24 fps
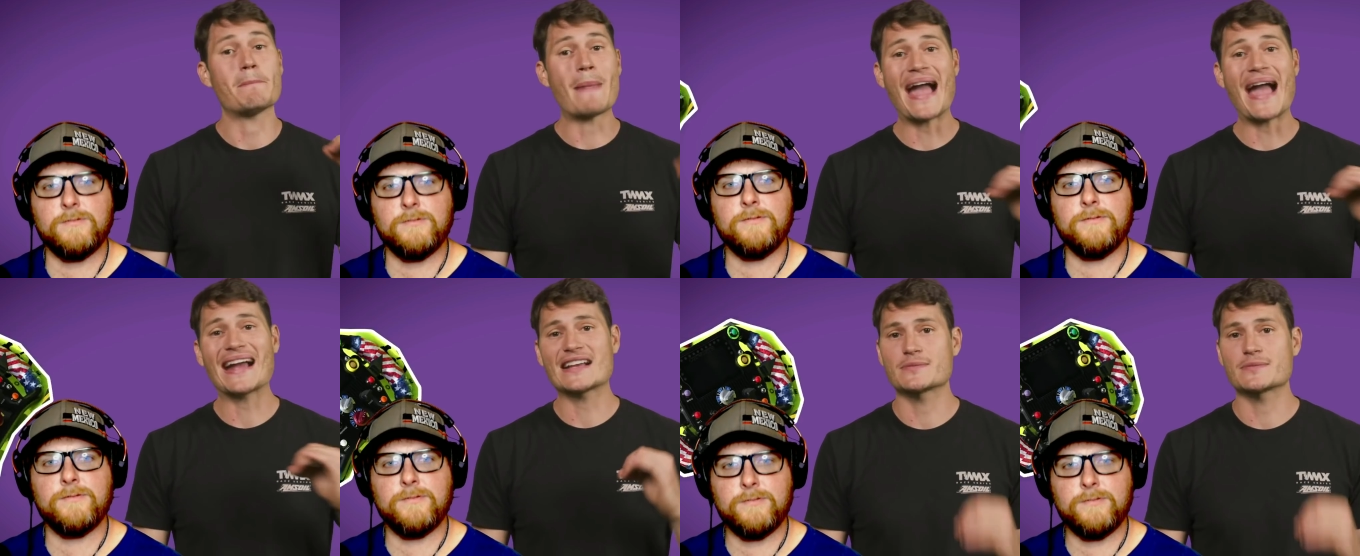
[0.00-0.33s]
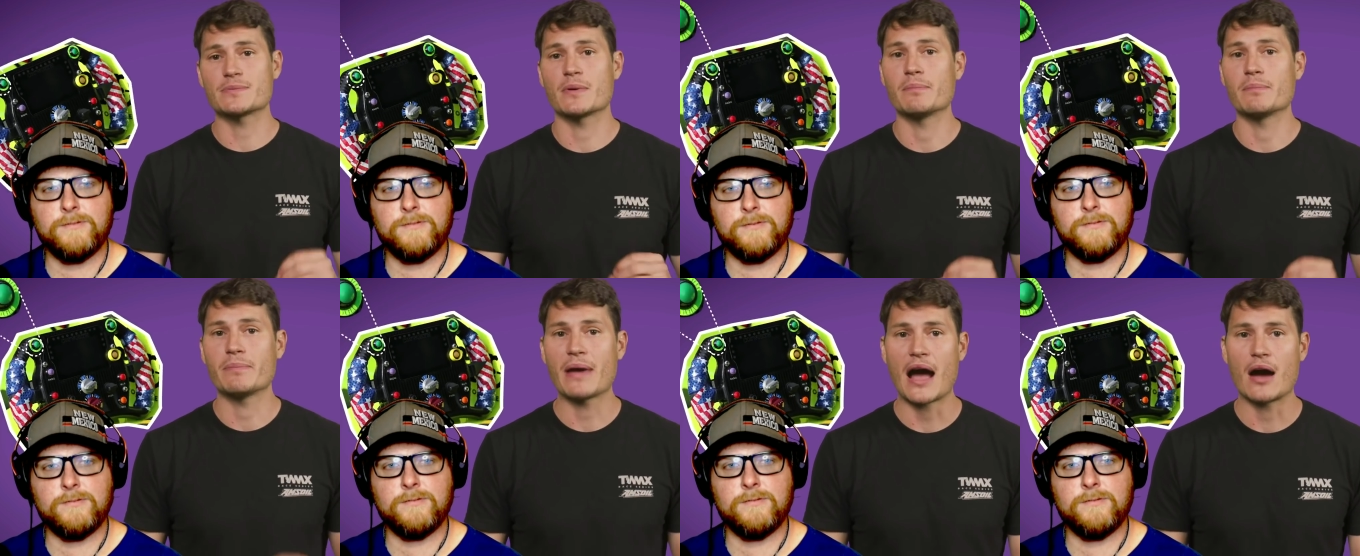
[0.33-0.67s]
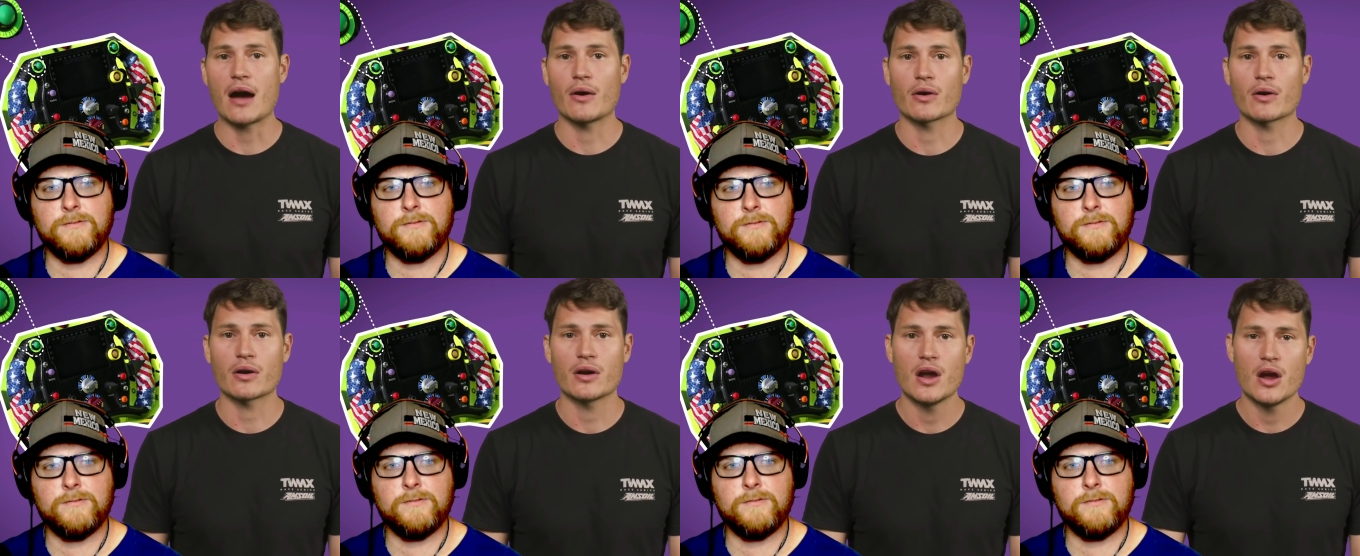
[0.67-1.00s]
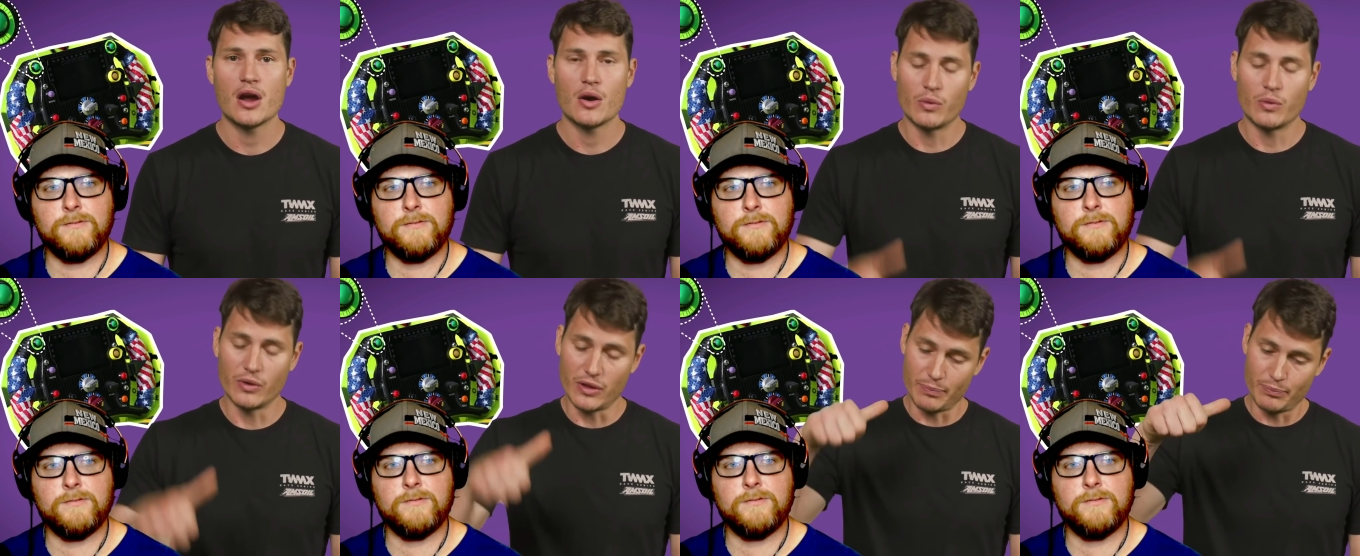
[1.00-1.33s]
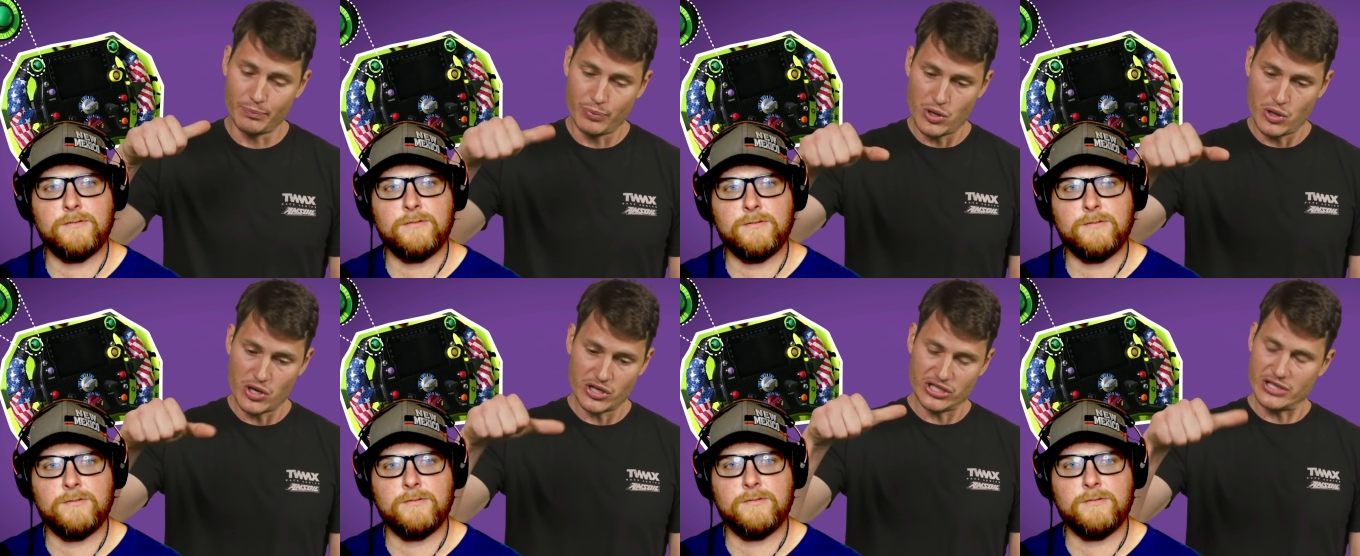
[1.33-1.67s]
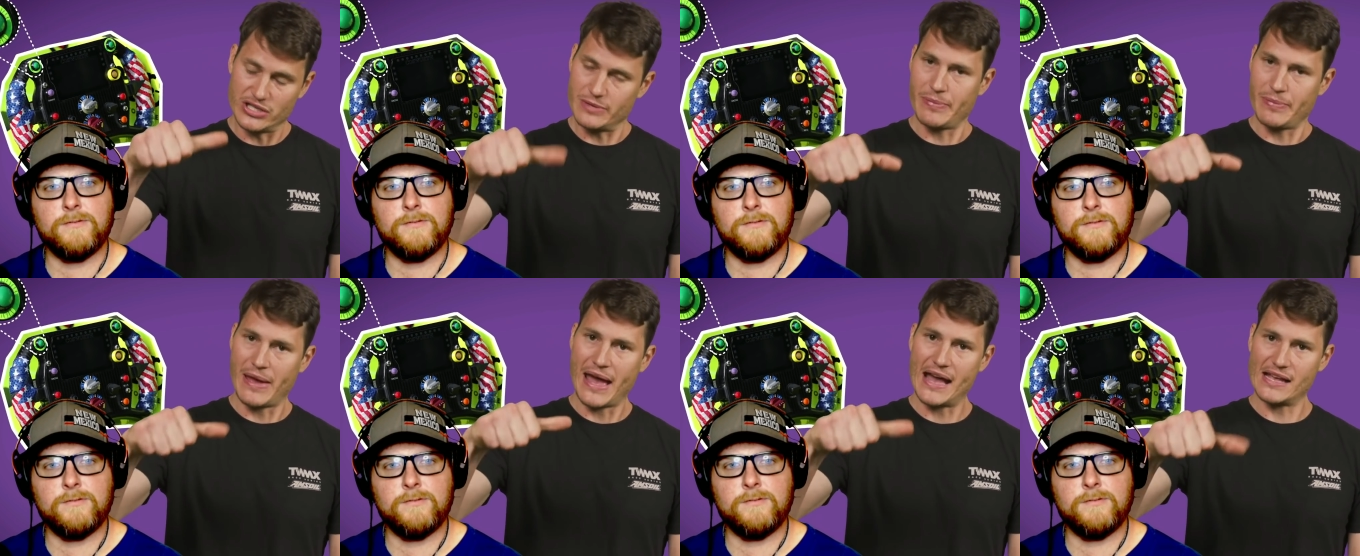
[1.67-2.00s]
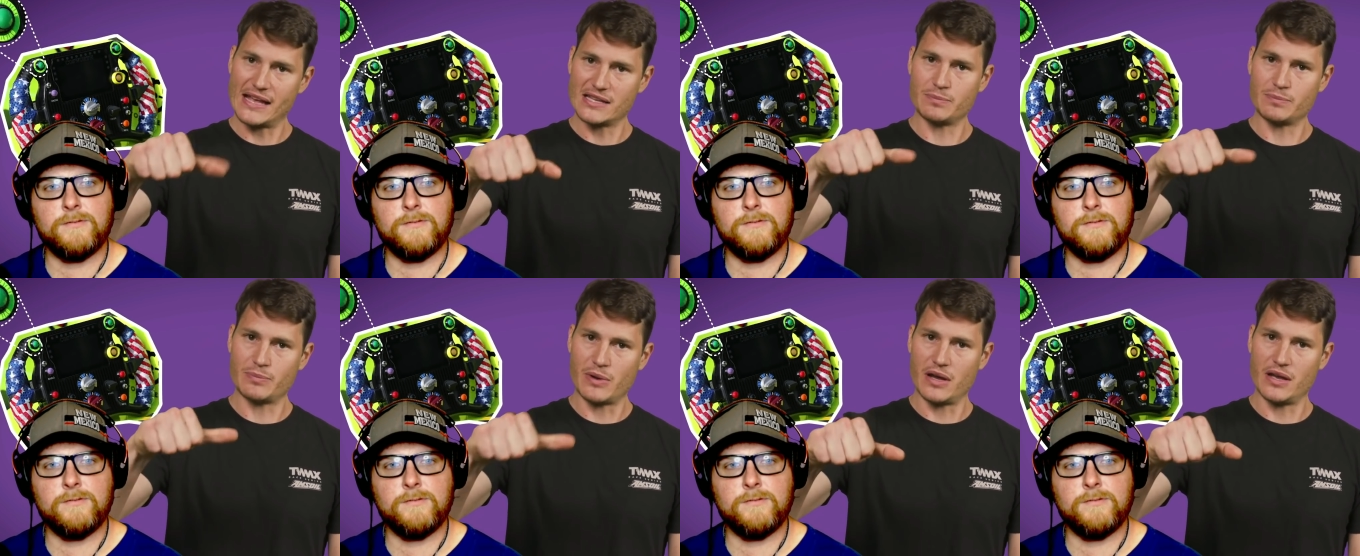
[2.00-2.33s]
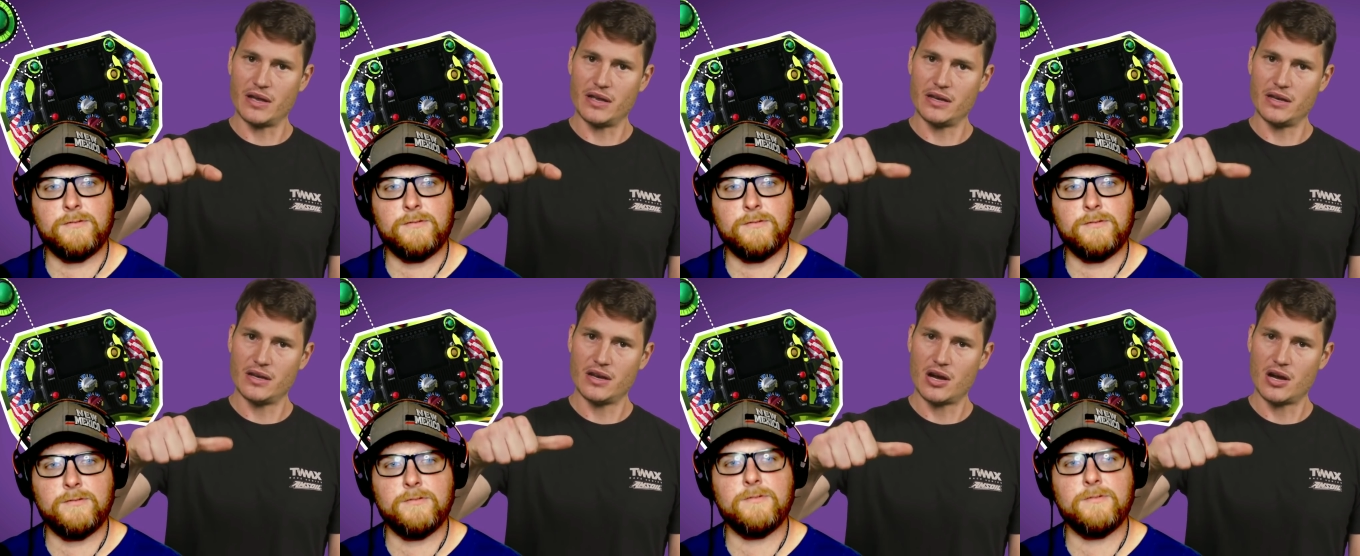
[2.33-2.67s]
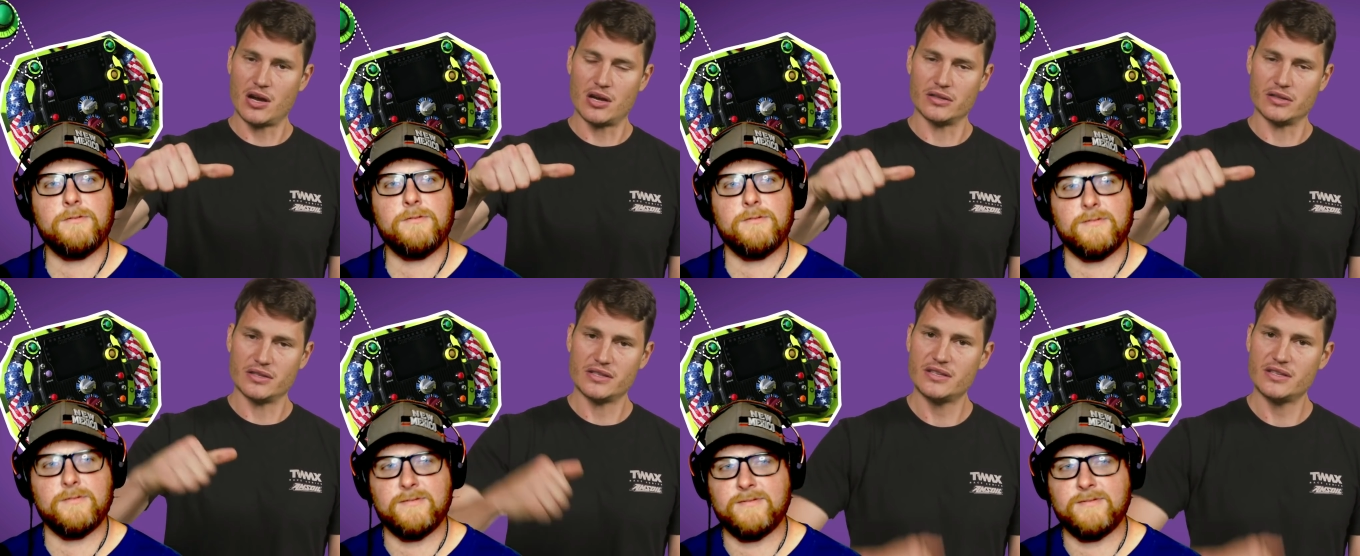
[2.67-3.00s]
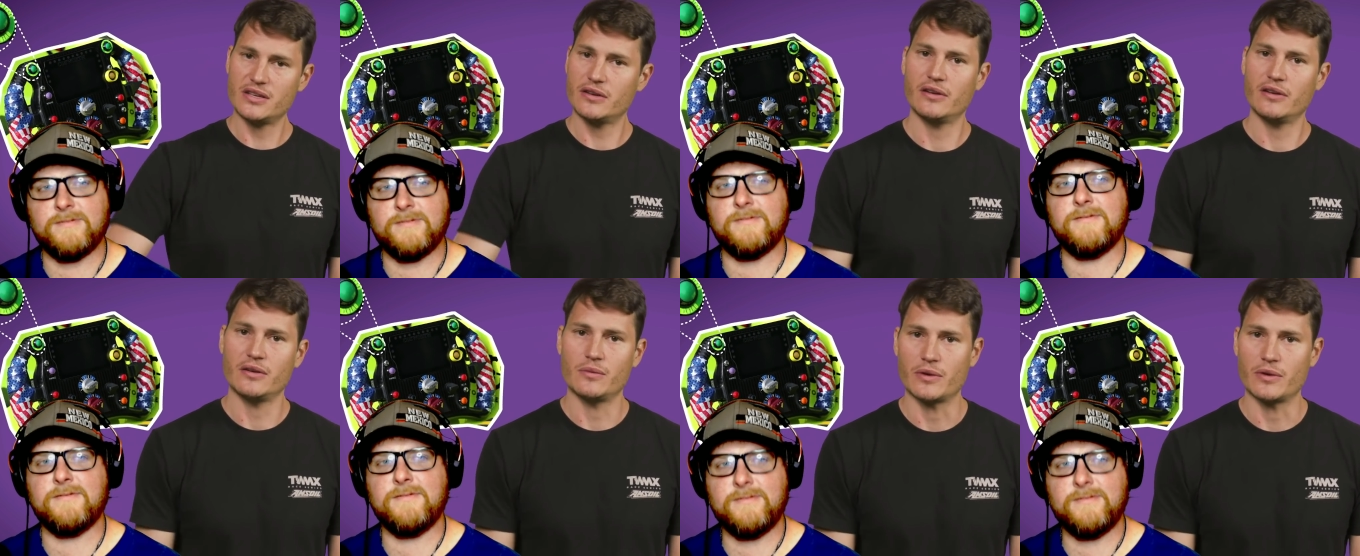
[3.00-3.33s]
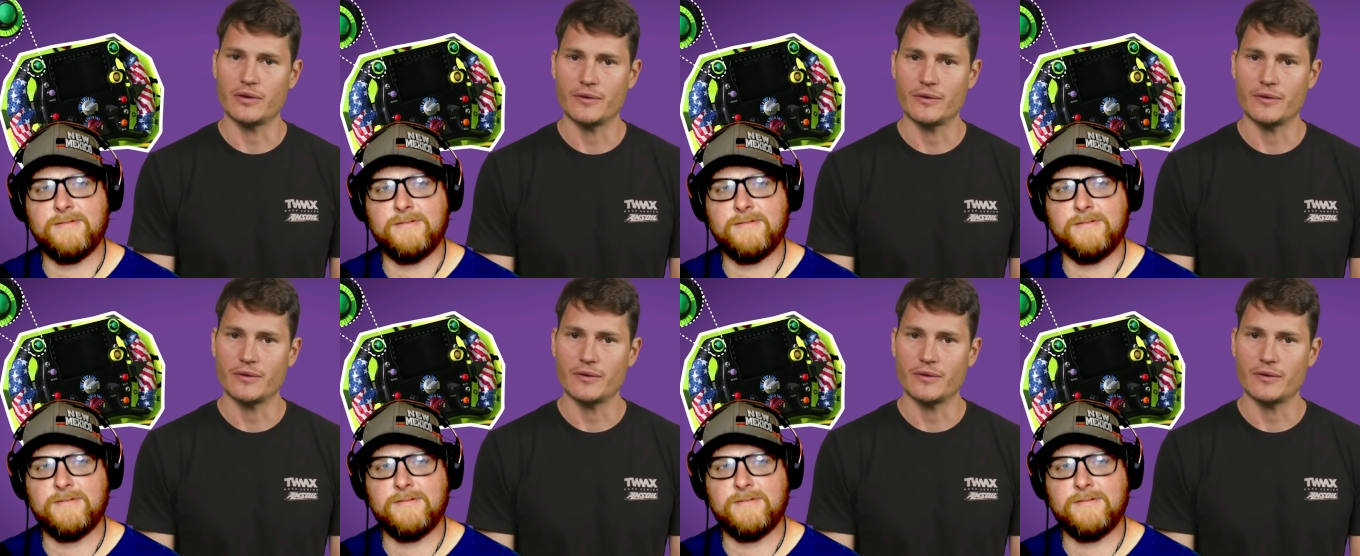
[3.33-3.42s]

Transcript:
Speaker 1: maximum power with a push to pass button on mm -hmm. the mm-hmm. steering